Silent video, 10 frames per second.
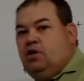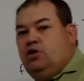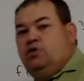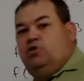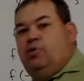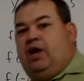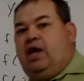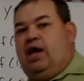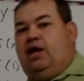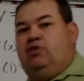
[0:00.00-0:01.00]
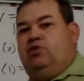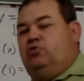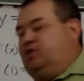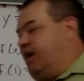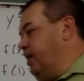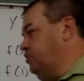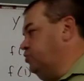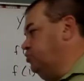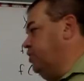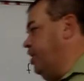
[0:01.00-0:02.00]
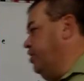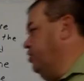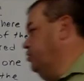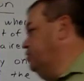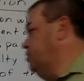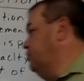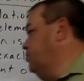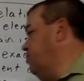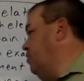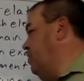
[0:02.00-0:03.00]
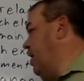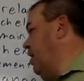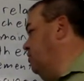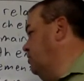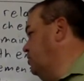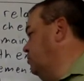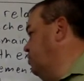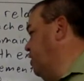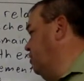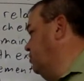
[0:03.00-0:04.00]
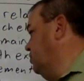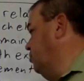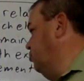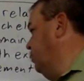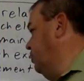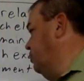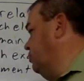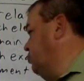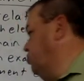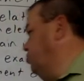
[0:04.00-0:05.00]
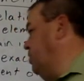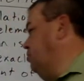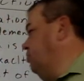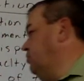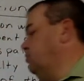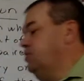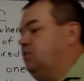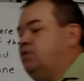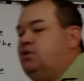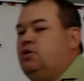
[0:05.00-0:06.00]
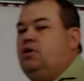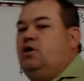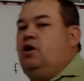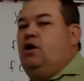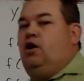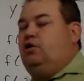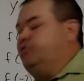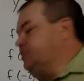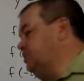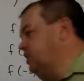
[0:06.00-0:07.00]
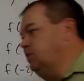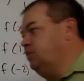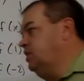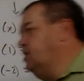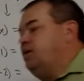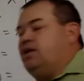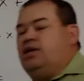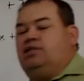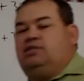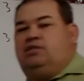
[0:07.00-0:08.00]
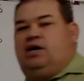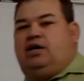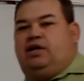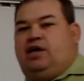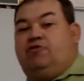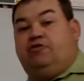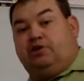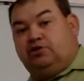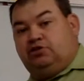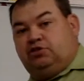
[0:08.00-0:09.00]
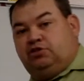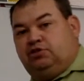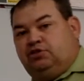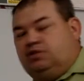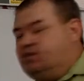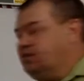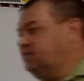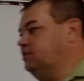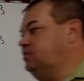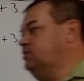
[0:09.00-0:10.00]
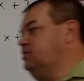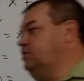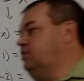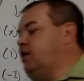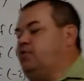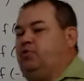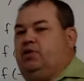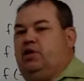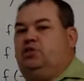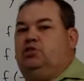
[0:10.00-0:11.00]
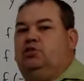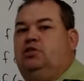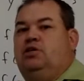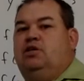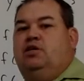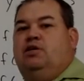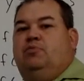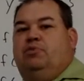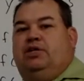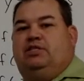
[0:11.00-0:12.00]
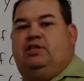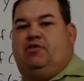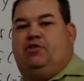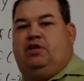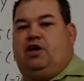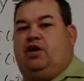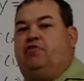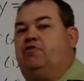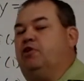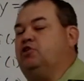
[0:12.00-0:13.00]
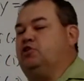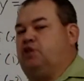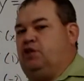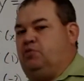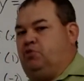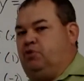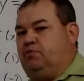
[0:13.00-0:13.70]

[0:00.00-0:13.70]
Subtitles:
So when I add those extra arrows, maybe Alex pairs up with two people, all of a sudden it's not a function. This is still a relation, but is definitely not a function anymore.